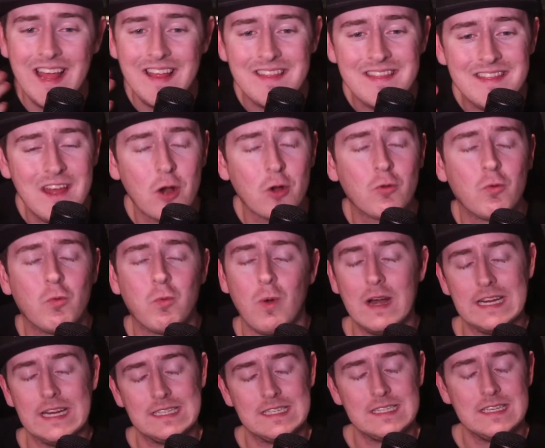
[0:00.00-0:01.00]
They're
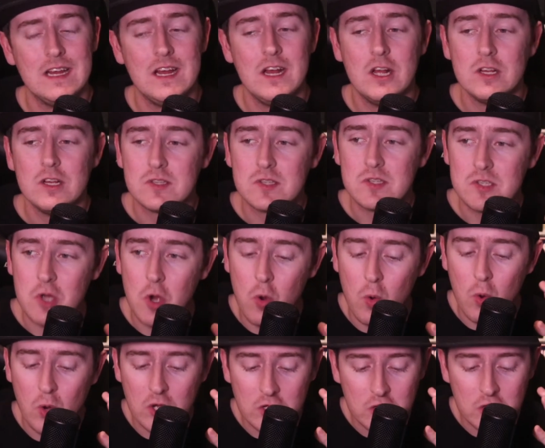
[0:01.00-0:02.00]
great.
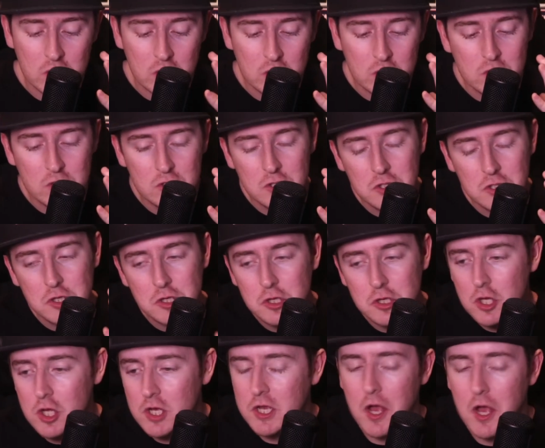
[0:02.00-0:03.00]
So
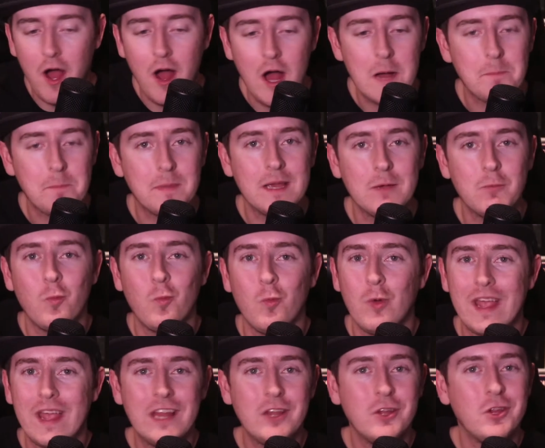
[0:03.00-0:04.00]
look up
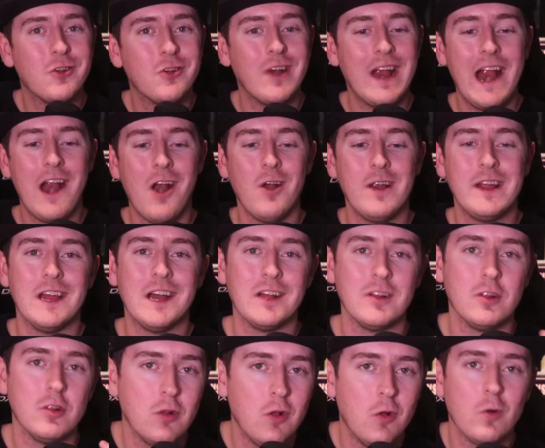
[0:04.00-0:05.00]
in your area
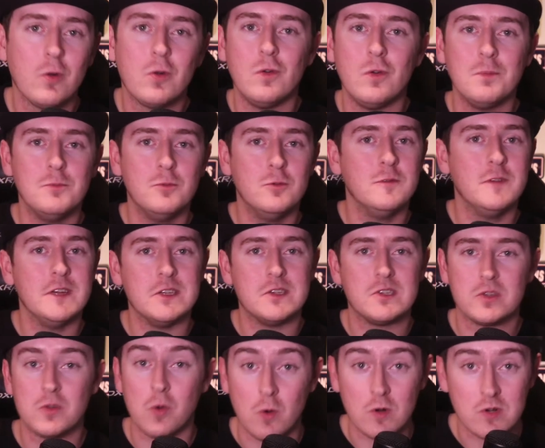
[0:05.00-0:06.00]
local movie
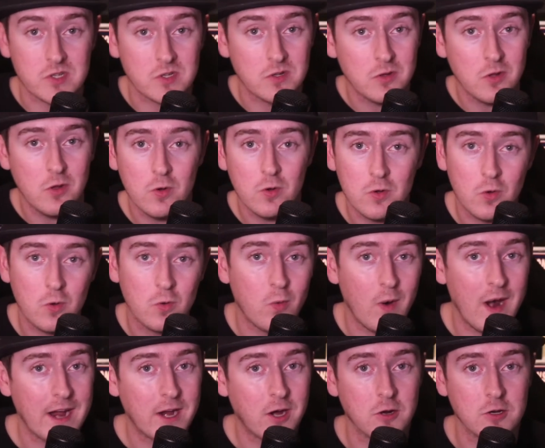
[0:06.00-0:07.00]
stores, local
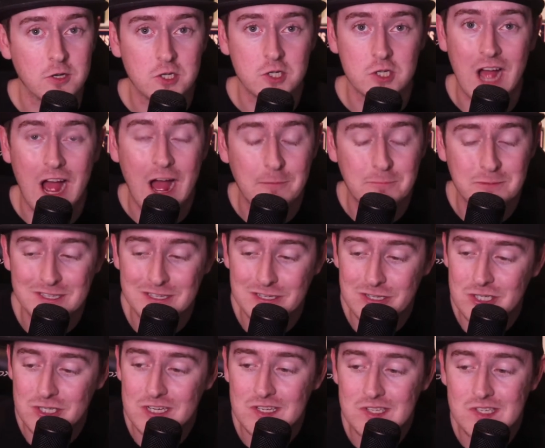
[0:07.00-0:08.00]
record shops, and
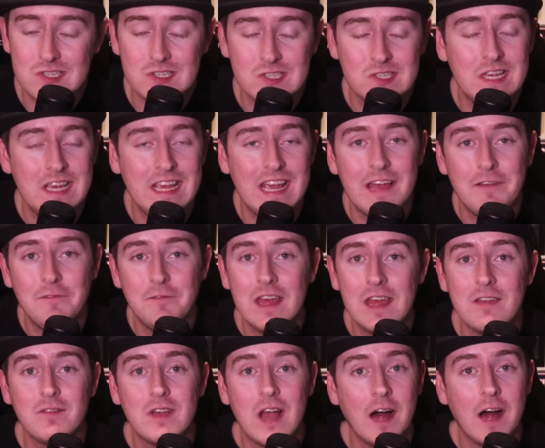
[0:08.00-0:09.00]
just see if
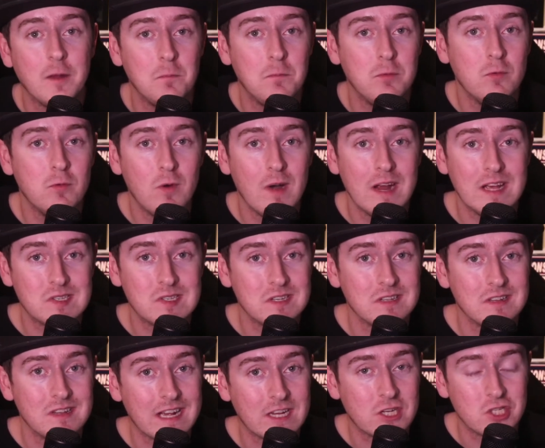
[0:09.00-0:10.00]
they've got a Blu-ray
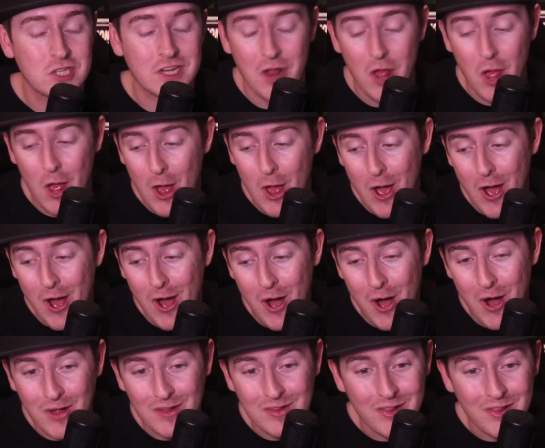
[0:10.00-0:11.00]
selection.
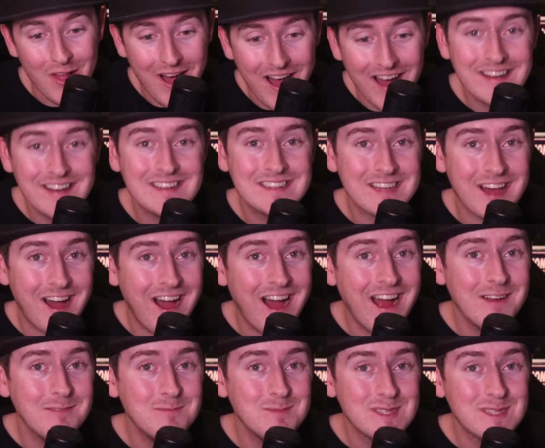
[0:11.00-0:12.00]
A lot of
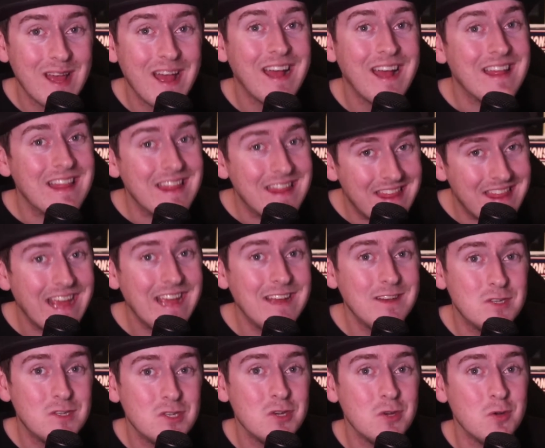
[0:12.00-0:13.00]
times they
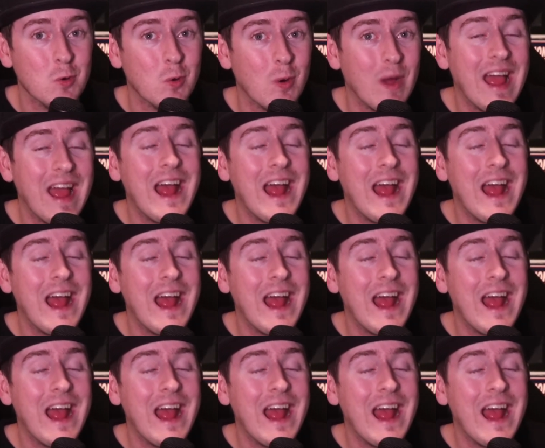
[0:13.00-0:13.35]
do.